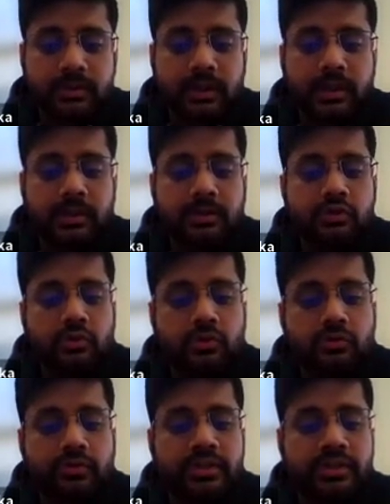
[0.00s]
And so
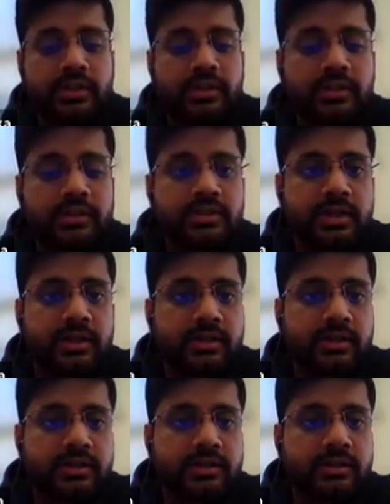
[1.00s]
we see that the
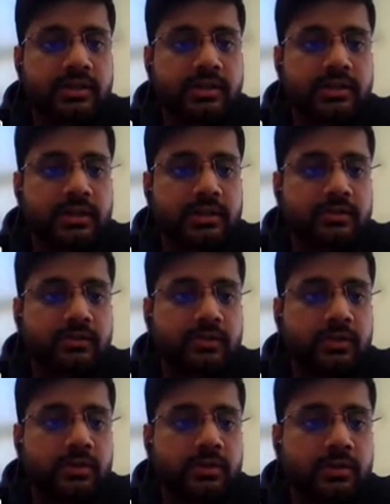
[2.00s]
status is
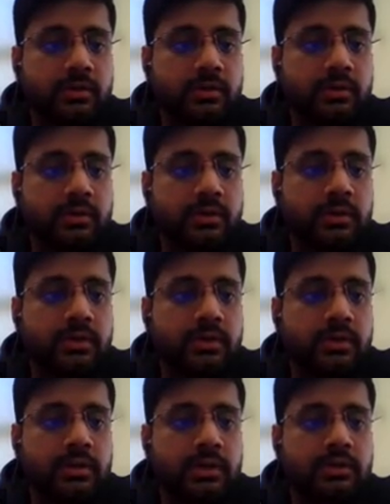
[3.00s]
successful.
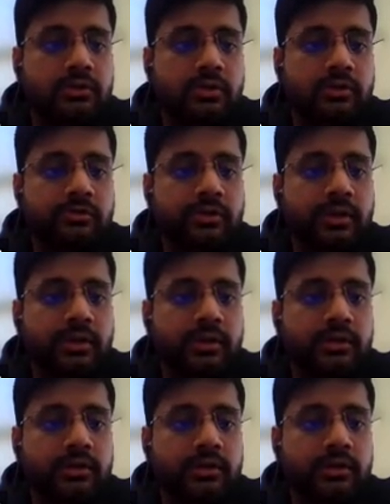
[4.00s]
So if I
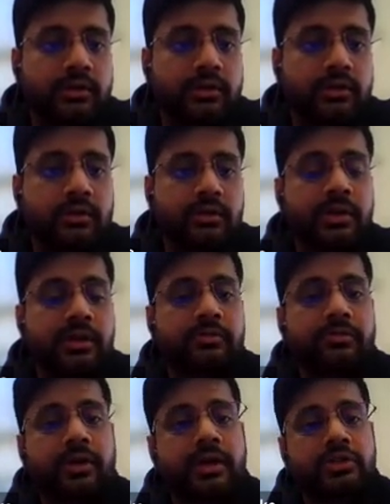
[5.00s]

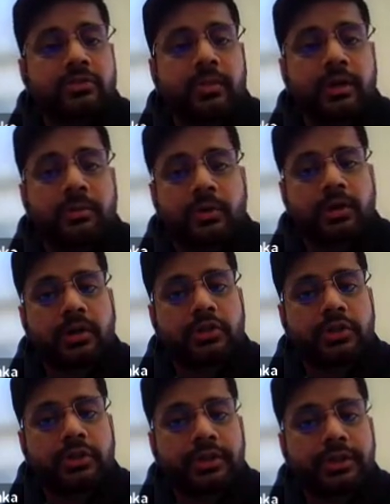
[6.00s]
refresh my
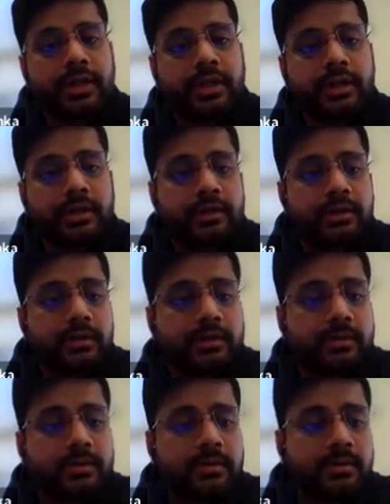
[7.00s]
production tenant,
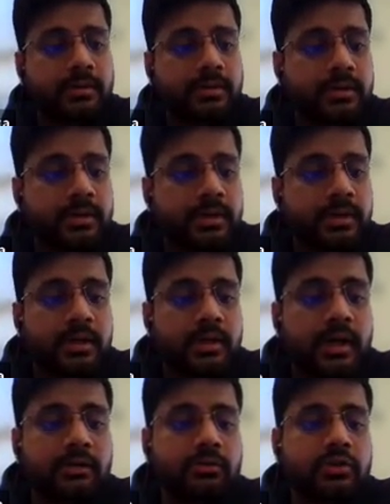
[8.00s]

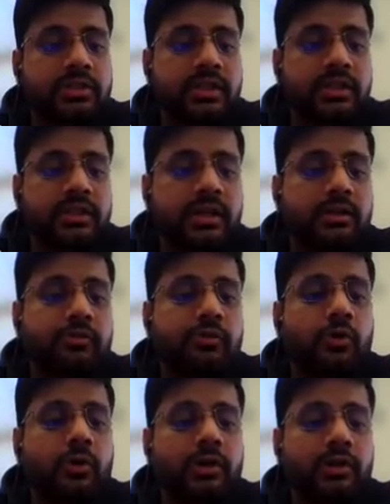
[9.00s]
I would see that the
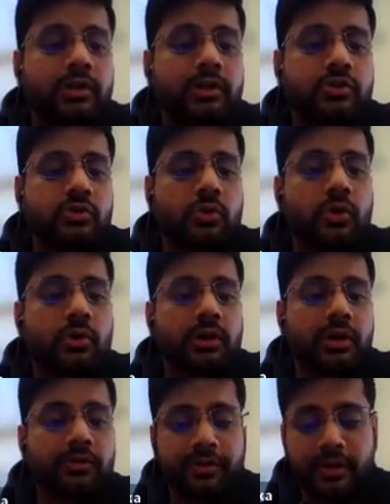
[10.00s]
folder is no longer
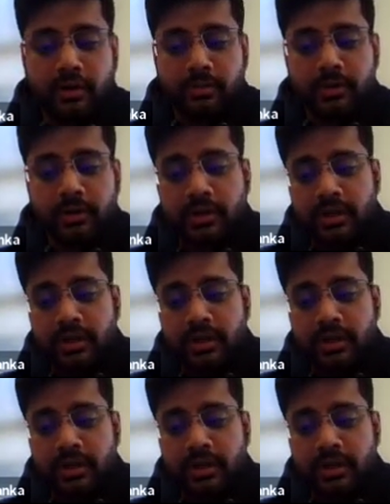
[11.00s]
available.